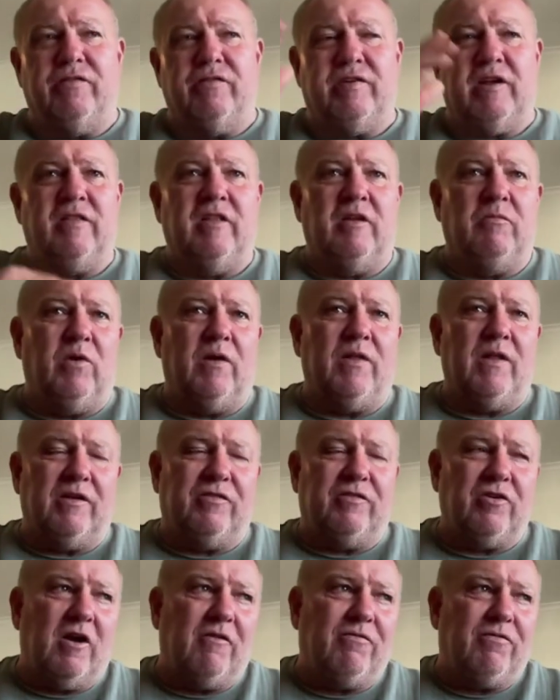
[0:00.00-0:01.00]
I send them when they
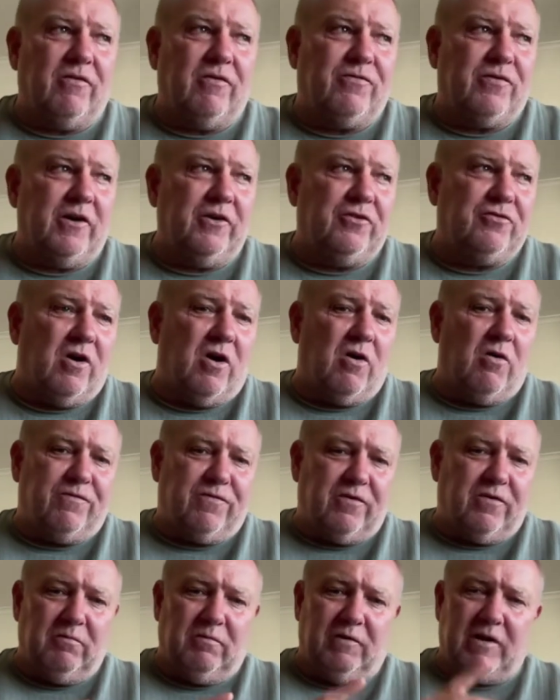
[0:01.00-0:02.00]
sign up for a free trial
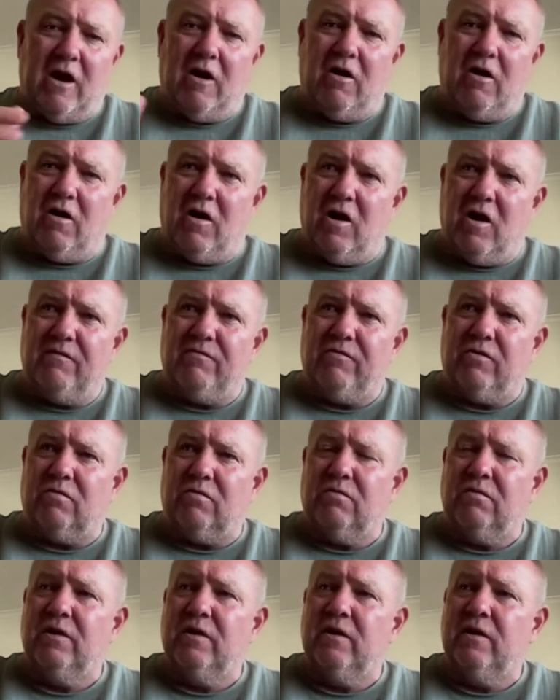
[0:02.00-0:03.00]
from Go High
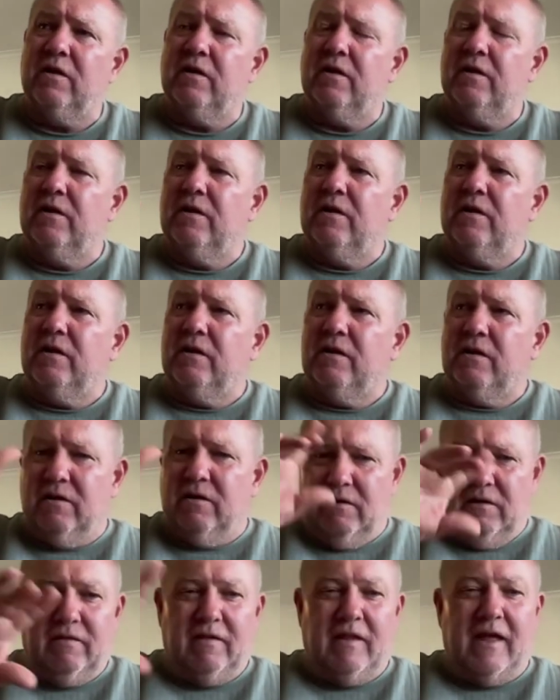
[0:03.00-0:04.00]
Level.
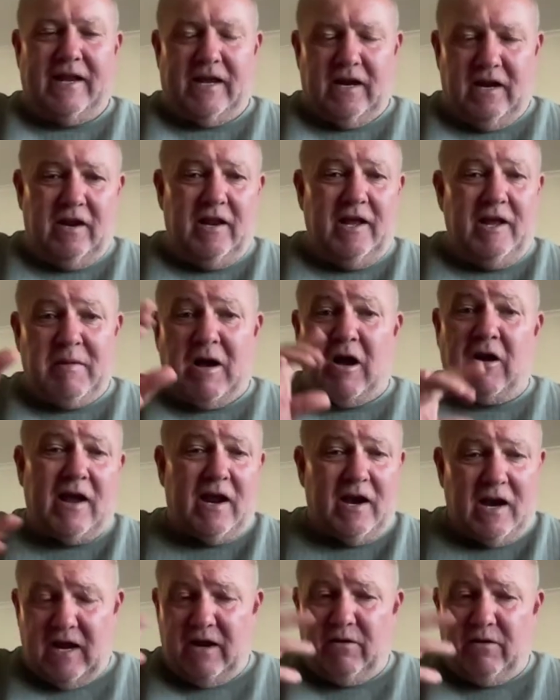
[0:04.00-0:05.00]
They get an email
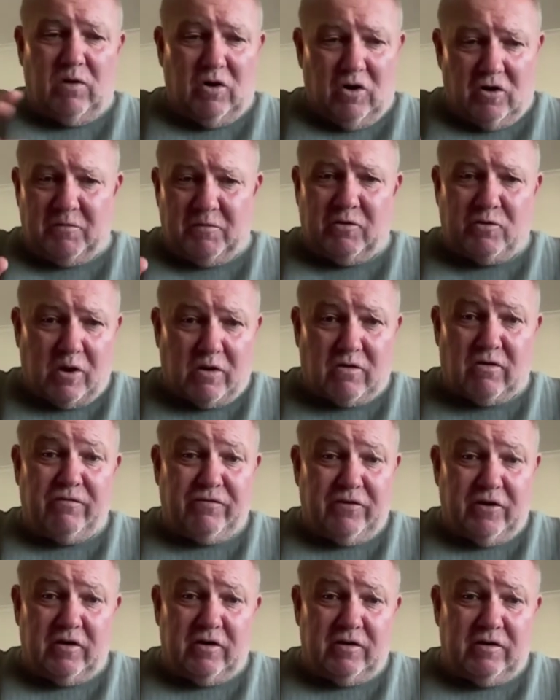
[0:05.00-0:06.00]
going, "Hey, welcome to Quick
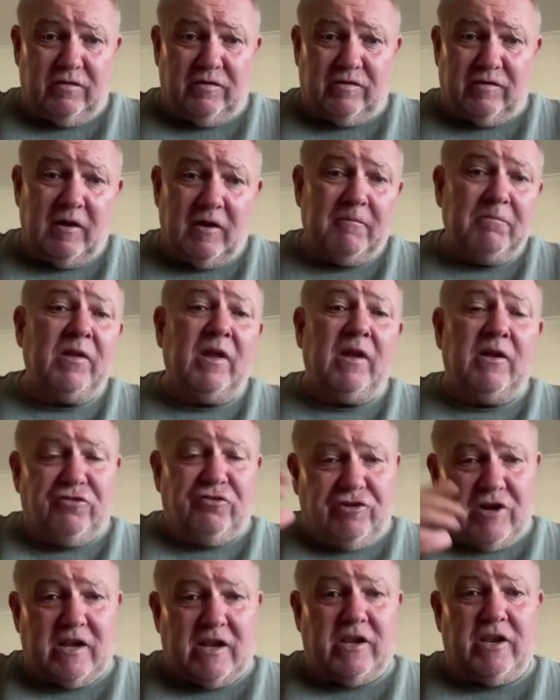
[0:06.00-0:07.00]
Reviews.
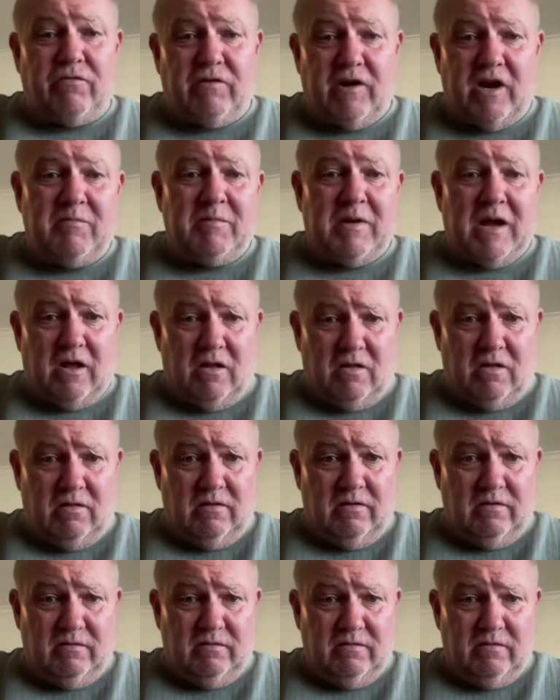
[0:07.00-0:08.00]
Check your
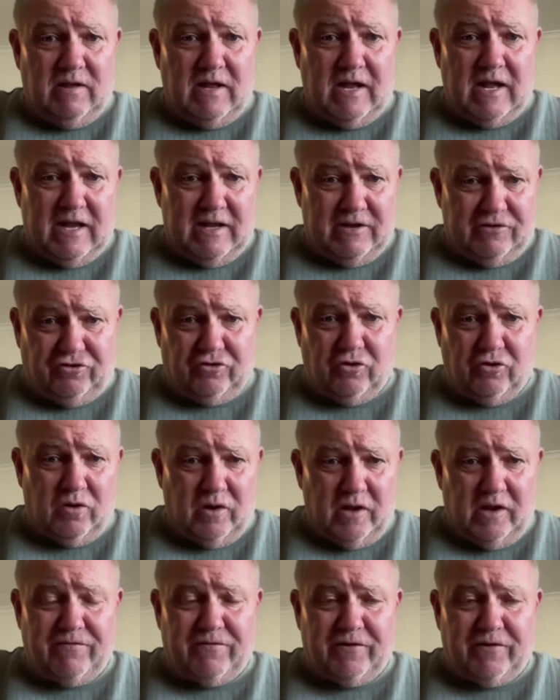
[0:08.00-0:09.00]
email
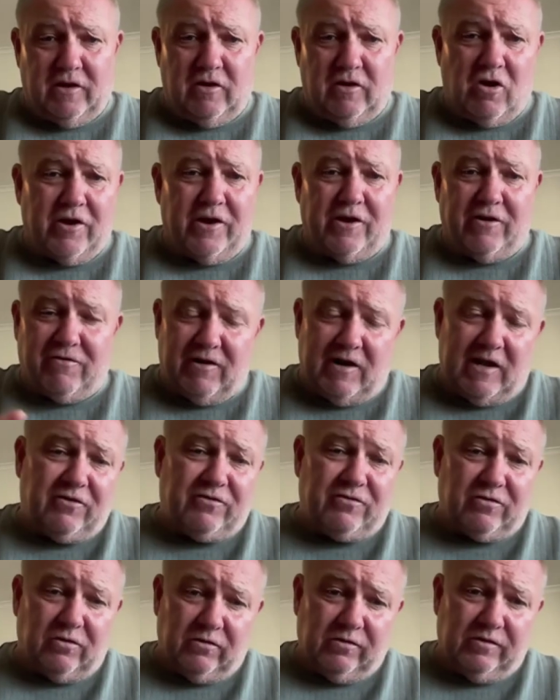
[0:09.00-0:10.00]
shortly for your login
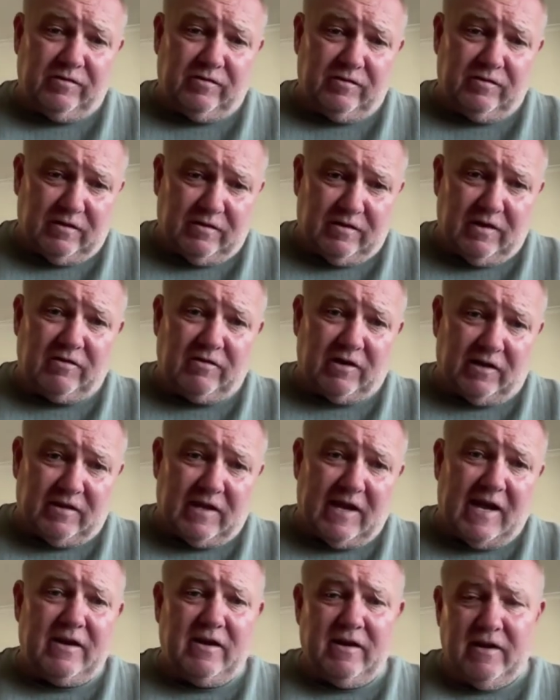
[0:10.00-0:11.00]
credentials, things like
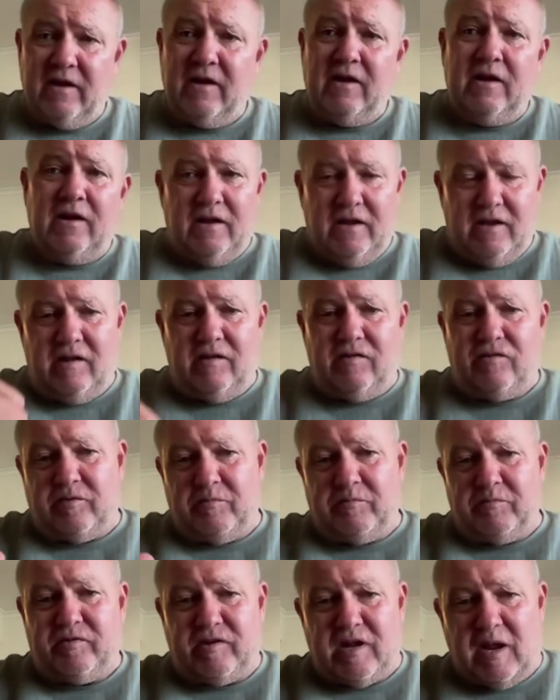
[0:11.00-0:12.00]
that. Here's
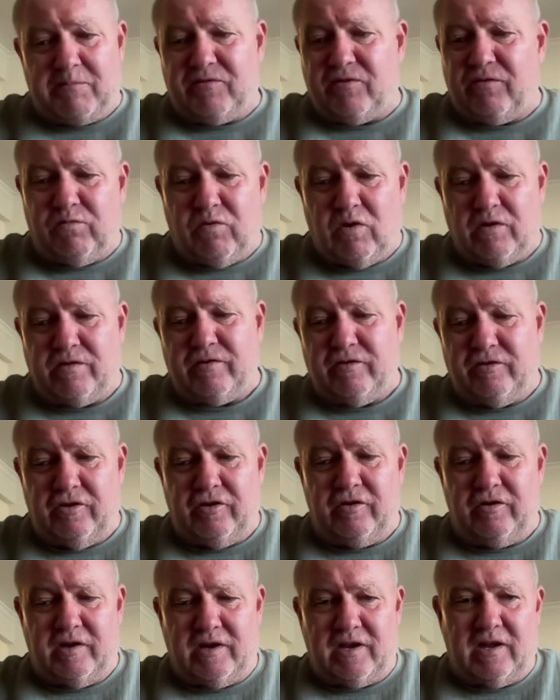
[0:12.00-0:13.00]
some steps of what to
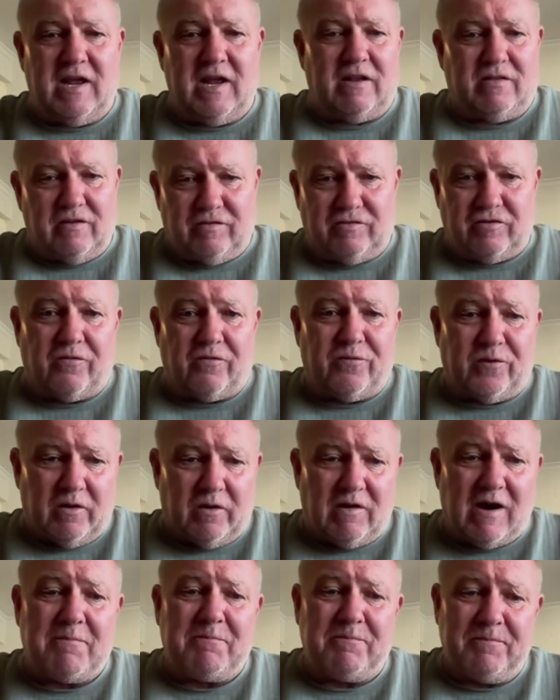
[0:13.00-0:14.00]
do to connect the
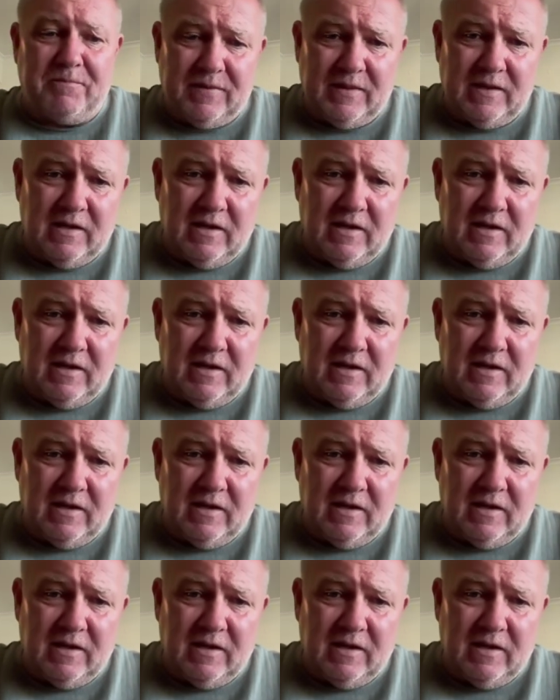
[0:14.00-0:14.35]
software up,